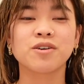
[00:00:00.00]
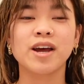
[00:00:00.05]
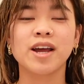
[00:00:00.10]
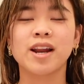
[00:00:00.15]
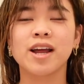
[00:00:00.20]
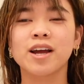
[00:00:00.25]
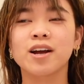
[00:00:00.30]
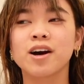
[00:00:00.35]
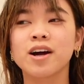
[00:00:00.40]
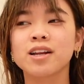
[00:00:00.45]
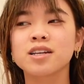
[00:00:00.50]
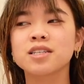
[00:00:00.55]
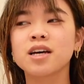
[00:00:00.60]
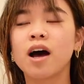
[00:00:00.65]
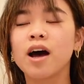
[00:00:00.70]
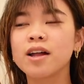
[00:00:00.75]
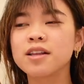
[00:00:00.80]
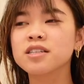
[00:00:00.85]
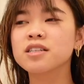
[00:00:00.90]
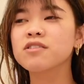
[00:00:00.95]
and I got
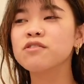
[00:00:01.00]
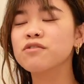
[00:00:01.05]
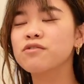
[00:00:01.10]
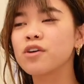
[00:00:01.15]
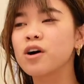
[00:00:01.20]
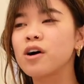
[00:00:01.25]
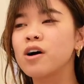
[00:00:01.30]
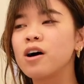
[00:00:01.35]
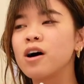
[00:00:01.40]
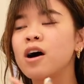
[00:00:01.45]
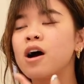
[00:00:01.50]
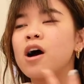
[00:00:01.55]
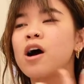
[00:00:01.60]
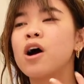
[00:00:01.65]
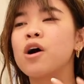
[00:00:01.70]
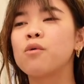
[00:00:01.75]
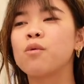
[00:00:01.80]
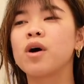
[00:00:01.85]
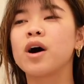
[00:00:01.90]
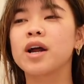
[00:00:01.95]
tons of y'all
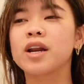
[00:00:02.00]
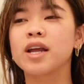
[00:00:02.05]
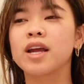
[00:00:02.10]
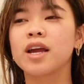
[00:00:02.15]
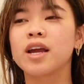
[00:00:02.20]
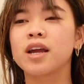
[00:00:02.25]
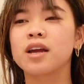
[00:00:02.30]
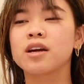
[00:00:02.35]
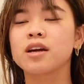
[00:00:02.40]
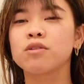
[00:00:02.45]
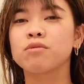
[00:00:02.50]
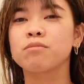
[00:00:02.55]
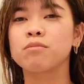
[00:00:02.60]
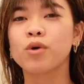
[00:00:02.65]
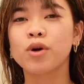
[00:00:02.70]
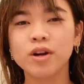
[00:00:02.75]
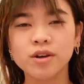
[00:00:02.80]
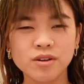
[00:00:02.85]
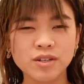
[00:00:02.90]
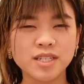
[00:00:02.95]
wanting
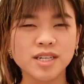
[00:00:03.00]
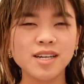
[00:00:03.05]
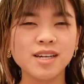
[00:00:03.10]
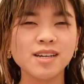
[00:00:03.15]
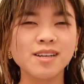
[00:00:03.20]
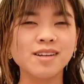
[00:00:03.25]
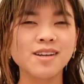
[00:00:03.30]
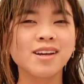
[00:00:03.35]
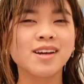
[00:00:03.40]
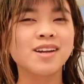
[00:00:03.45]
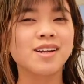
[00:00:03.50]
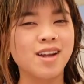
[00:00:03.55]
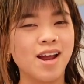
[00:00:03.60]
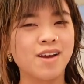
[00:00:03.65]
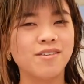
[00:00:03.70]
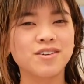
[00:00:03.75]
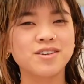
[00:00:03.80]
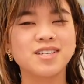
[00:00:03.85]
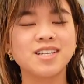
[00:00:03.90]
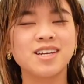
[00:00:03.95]
morning routine,
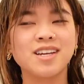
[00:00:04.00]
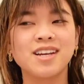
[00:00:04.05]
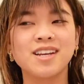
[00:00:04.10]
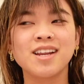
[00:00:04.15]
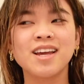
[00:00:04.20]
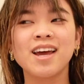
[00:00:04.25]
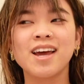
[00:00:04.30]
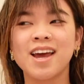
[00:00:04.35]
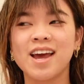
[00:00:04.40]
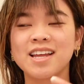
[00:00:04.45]
night routine,